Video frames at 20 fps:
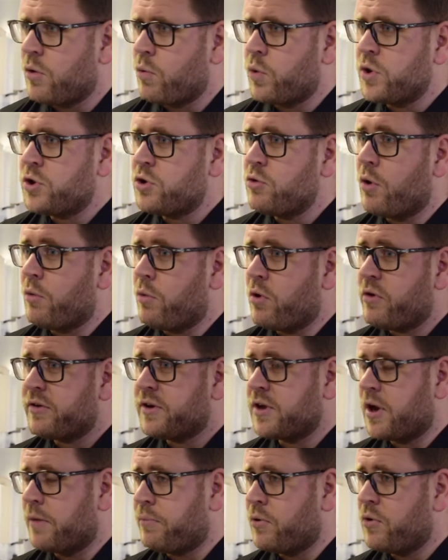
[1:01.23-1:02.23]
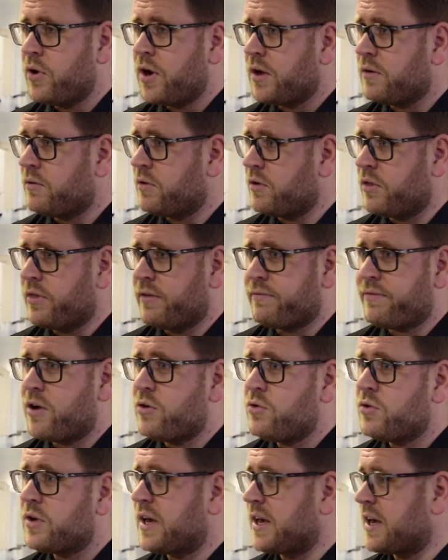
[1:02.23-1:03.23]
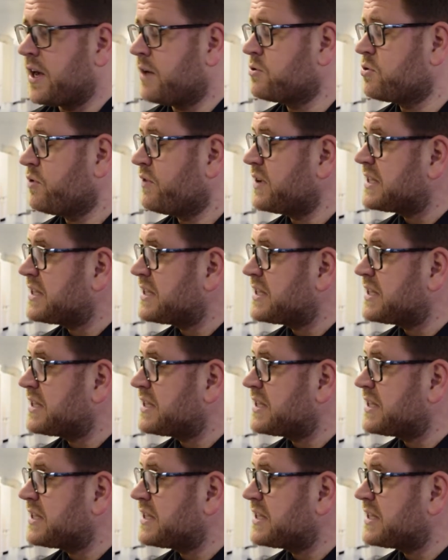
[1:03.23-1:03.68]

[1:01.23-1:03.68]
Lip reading: we do a boiler. The Vogue comes with a